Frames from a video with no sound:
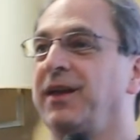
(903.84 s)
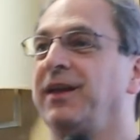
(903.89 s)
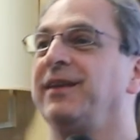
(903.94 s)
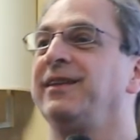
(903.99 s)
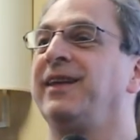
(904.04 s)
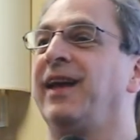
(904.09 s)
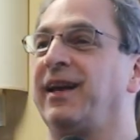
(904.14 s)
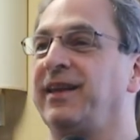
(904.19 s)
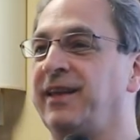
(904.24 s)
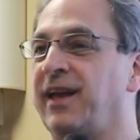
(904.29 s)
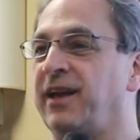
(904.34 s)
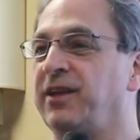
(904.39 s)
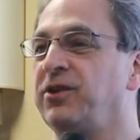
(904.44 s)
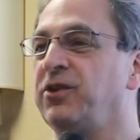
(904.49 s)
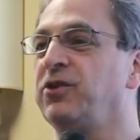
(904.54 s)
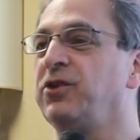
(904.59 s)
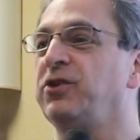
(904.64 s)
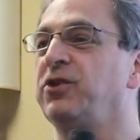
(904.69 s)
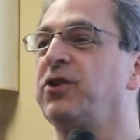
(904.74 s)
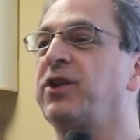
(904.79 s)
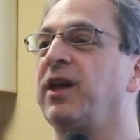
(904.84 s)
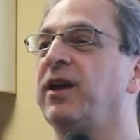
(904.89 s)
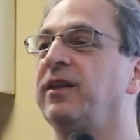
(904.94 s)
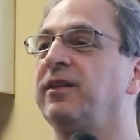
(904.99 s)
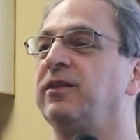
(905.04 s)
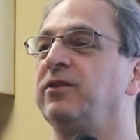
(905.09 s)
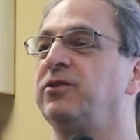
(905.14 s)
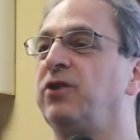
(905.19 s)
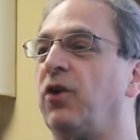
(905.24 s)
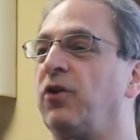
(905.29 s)
Yeah. You
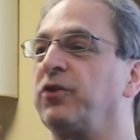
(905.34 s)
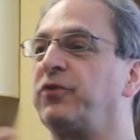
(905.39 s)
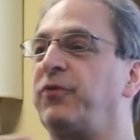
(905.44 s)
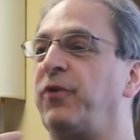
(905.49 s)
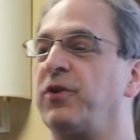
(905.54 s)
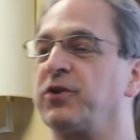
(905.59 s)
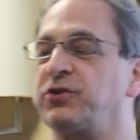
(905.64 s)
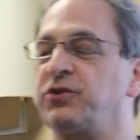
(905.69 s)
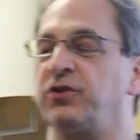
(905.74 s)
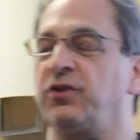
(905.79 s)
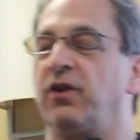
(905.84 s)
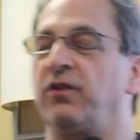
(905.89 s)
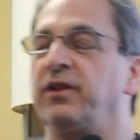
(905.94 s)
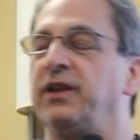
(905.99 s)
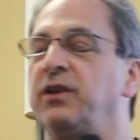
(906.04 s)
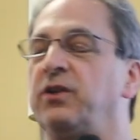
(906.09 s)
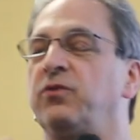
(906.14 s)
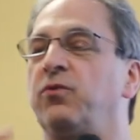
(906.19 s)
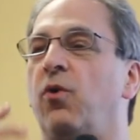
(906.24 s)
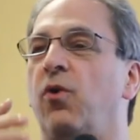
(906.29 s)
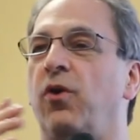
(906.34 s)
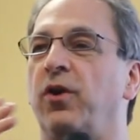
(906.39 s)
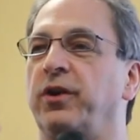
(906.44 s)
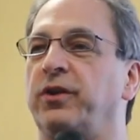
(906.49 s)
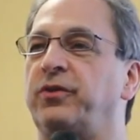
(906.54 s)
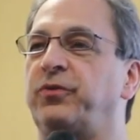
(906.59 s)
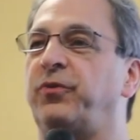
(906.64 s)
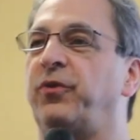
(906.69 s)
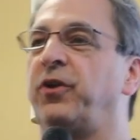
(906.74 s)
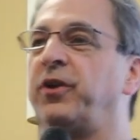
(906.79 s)
can. Those function only
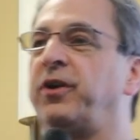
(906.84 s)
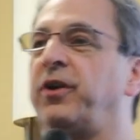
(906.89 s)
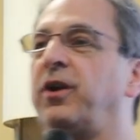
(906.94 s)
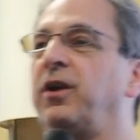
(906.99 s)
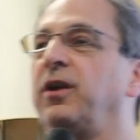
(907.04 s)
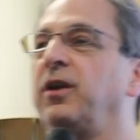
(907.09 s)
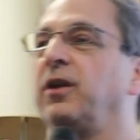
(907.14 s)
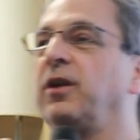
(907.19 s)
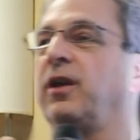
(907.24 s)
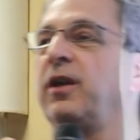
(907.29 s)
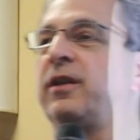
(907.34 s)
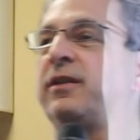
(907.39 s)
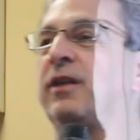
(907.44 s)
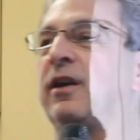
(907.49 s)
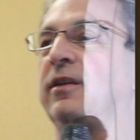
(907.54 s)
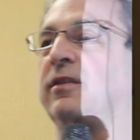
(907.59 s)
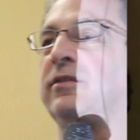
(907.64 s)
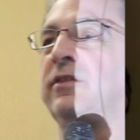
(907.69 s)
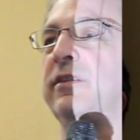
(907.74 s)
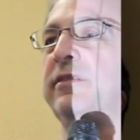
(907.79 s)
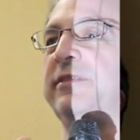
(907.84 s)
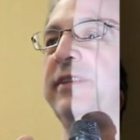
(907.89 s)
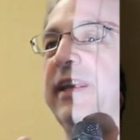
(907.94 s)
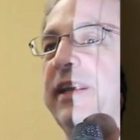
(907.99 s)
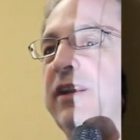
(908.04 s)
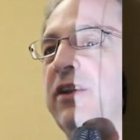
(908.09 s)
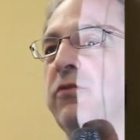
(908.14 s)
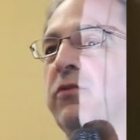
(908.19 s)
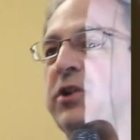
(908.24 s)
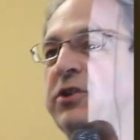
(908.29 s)
works for the
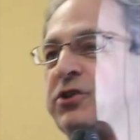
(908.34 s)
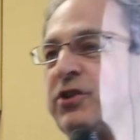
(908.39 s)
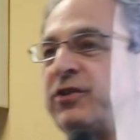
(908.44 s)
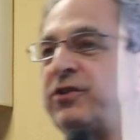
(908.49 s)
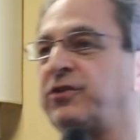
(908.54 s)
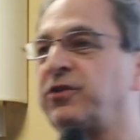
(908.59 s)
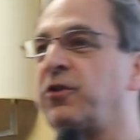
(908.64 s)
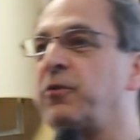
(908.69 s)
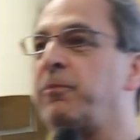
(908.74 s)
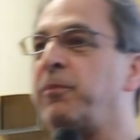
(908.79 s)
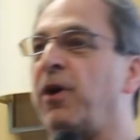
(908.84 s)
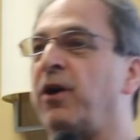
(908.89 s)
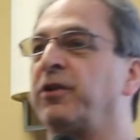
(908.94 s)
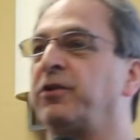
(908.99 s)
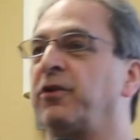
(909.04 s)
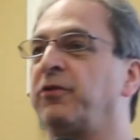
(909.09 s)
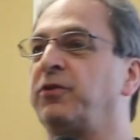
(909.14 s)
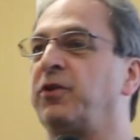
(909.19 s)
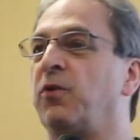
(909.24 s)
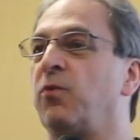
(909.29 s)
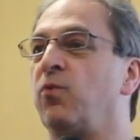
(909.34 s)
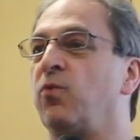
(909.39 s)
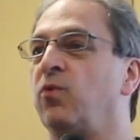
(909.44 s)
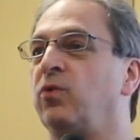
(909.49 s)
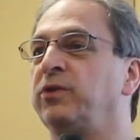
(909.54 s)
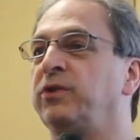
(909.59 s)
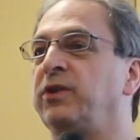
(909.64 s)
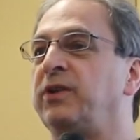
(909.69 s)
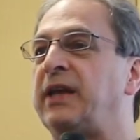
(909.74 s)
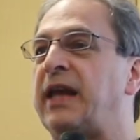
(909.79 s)
data register part of
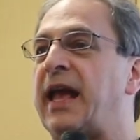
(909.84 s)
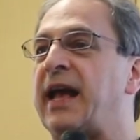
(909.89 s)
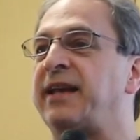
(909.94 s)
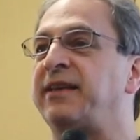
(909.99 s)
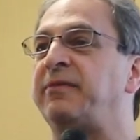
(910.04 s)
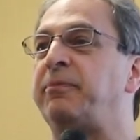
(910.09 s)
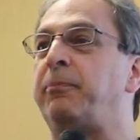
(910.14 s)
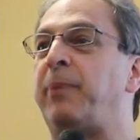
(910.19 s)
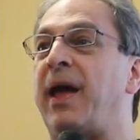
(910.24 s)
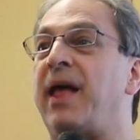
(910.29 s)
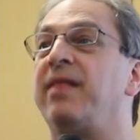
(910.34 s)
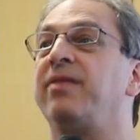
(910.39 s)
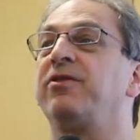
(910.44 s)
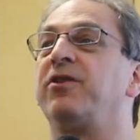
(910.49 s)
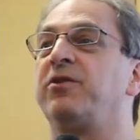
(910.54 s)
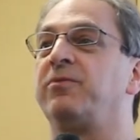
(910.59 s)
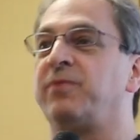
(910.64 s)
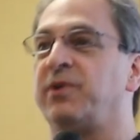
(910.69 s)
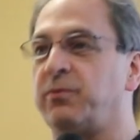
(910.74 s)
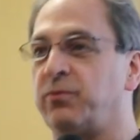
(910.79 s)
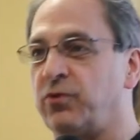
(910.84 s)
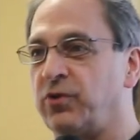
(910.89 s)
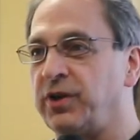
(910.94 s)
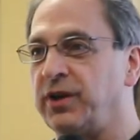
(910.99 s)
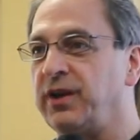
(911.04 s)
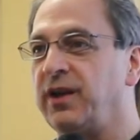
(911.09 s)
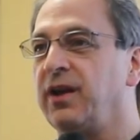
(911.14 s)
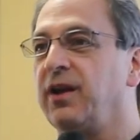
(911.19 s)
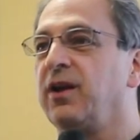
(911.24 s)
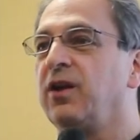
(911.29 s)
the expanded
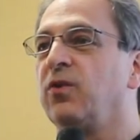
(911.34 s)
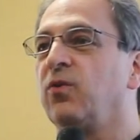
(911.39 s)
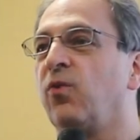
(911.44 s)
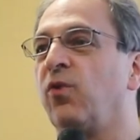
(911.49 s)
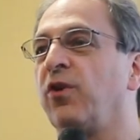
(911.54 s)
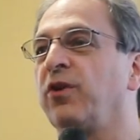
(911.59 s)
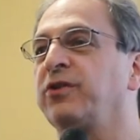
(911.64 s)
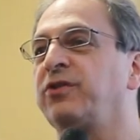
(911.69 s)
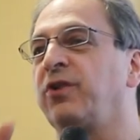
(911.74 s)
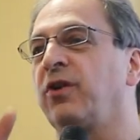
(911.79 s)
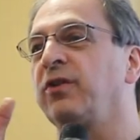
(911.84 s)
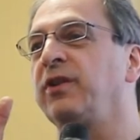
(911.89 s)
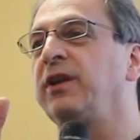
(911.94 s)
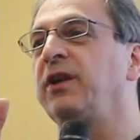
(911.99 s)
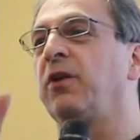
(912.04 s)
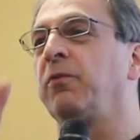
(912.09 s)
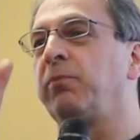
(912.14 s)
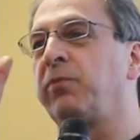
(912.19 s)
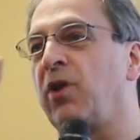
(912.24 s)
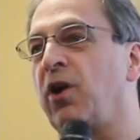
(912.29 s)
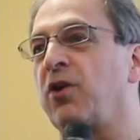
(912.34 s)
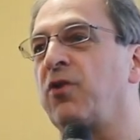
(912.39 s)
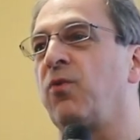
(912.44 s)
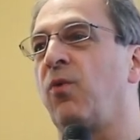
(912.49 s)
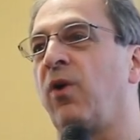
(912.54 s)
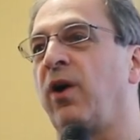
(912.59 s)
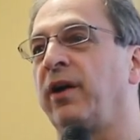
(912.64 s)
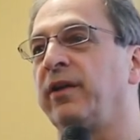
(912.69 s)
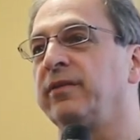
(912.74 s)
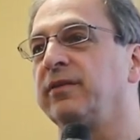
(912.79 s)
memory works only on block
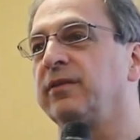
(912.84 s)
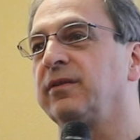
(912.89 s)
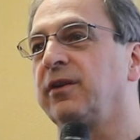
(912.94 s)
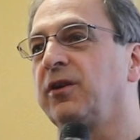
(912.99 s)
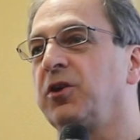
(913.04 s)
1.